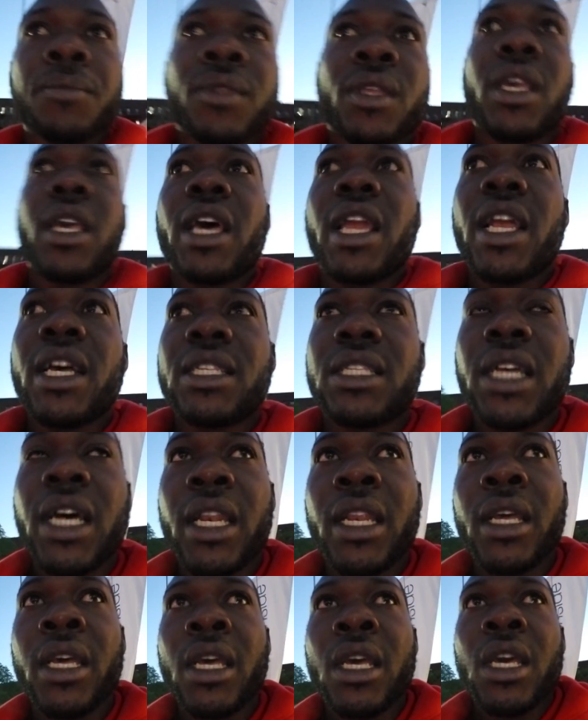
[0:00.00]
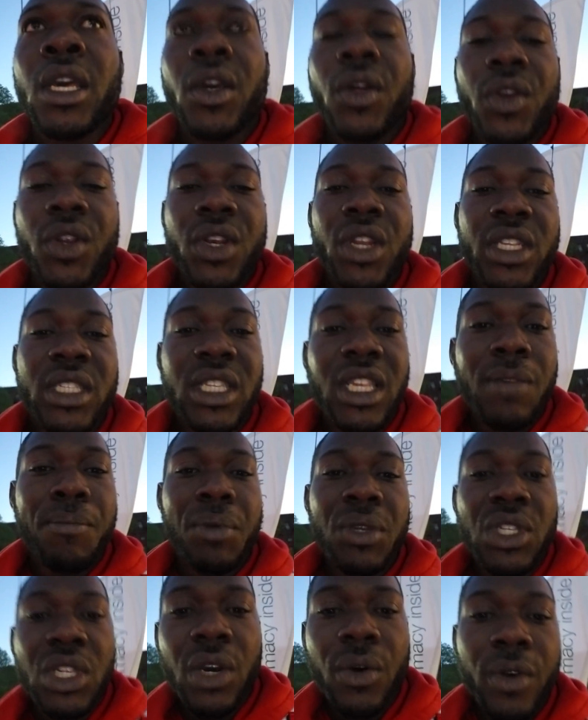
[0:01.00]
You understand? You don't see a
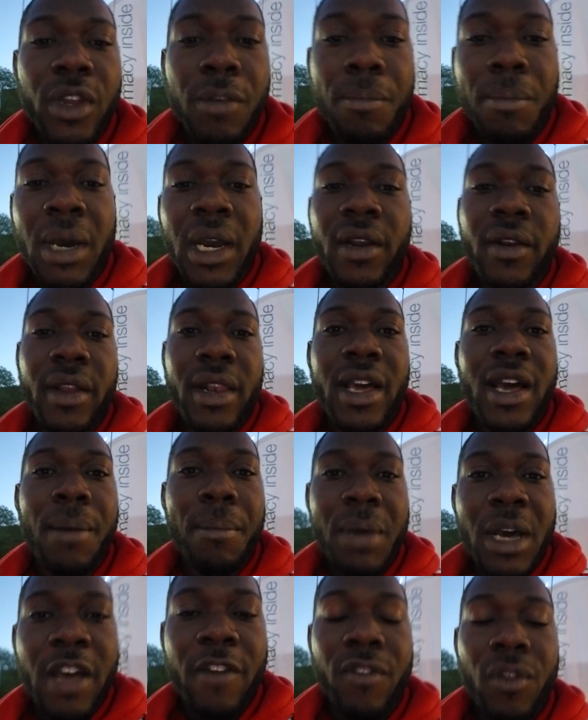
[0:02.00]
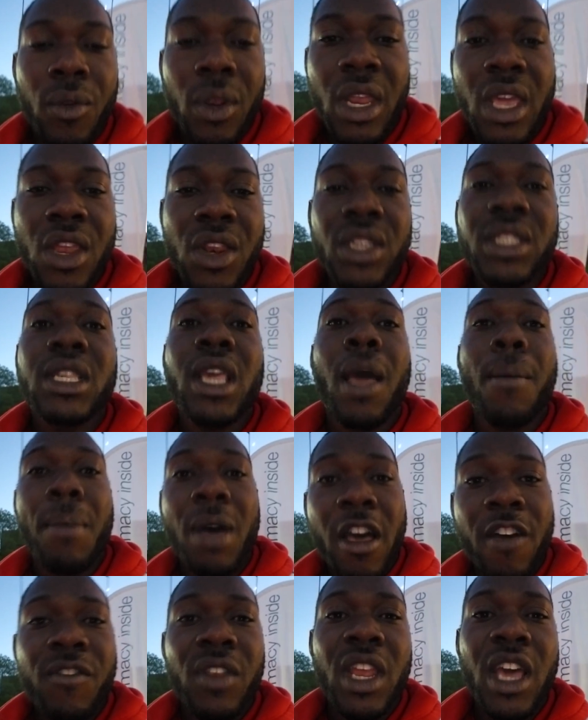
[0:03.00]
picture with Mackerel and Marvin with you. You don't see a
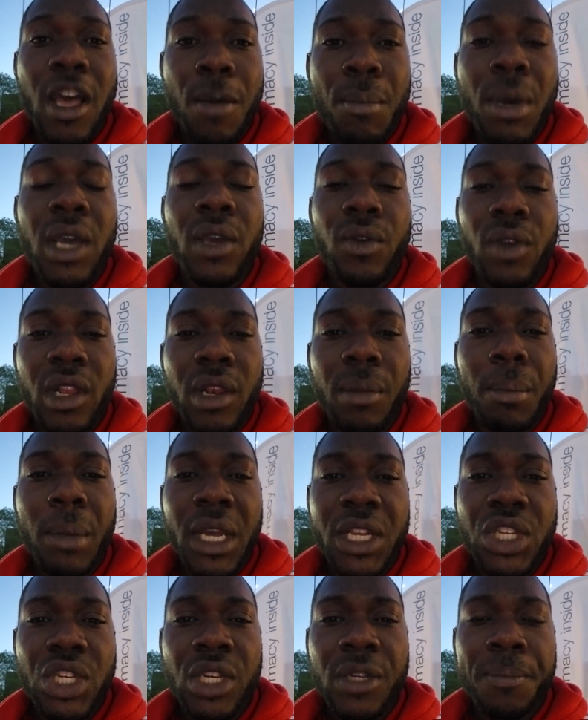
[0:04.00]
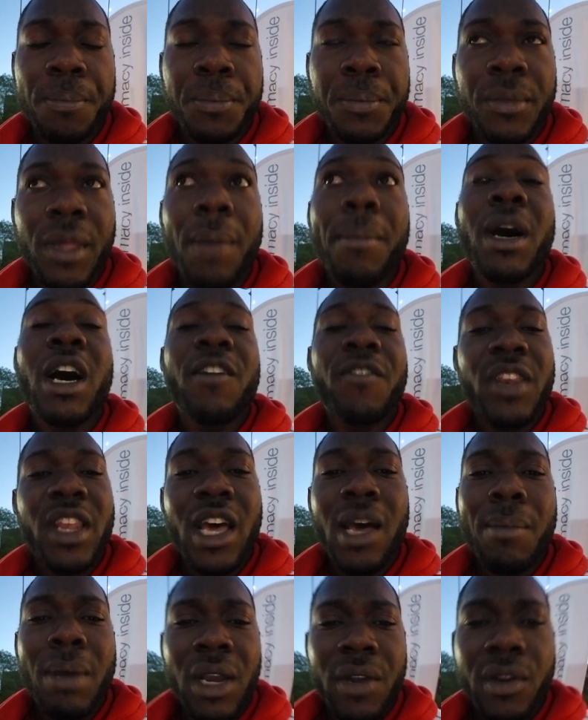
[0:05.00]
Marvin and a Mackerel match. A Marvin and
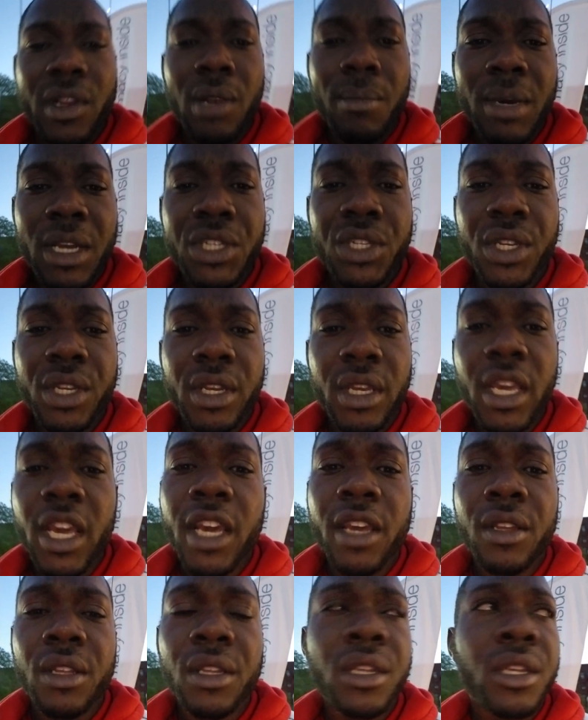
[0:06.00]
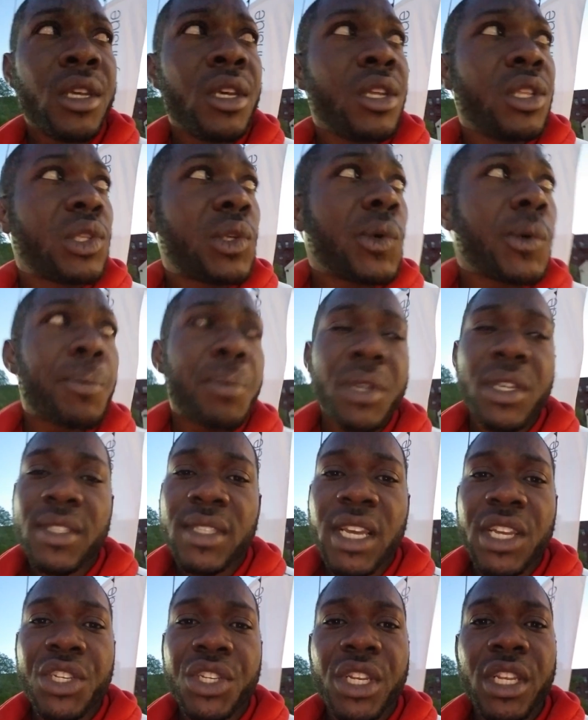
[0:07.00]
a Mackerel match, yeah. 2 pieces
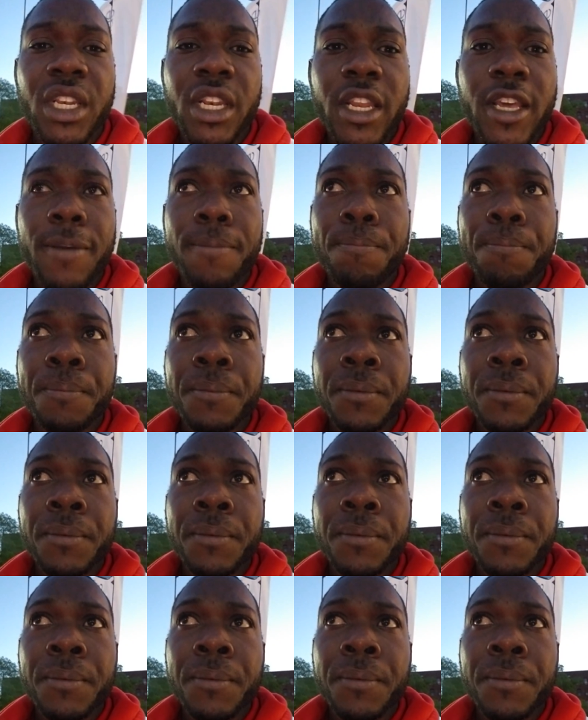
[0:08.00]
of shit them.